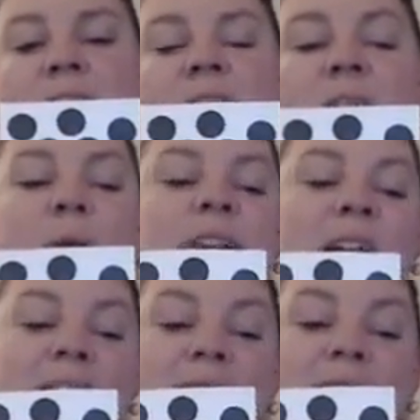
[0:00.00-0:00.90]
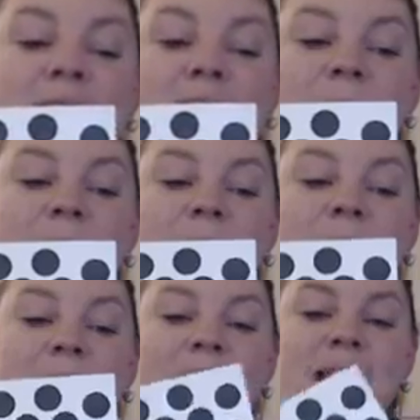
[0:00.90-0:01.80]
that was 8.
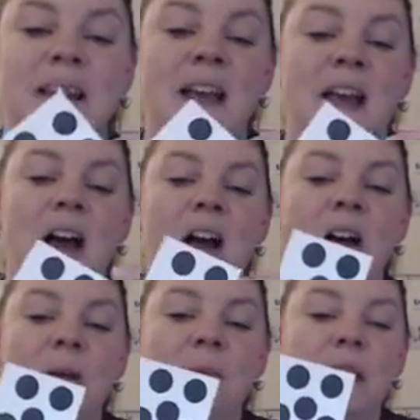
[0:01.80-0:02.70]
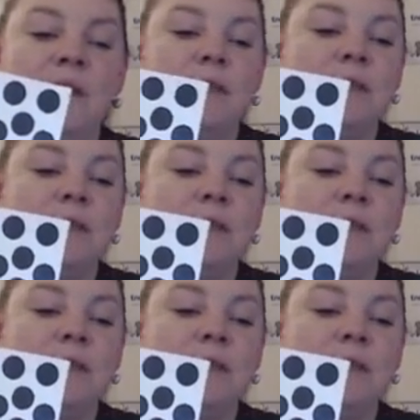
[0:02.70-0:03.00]
If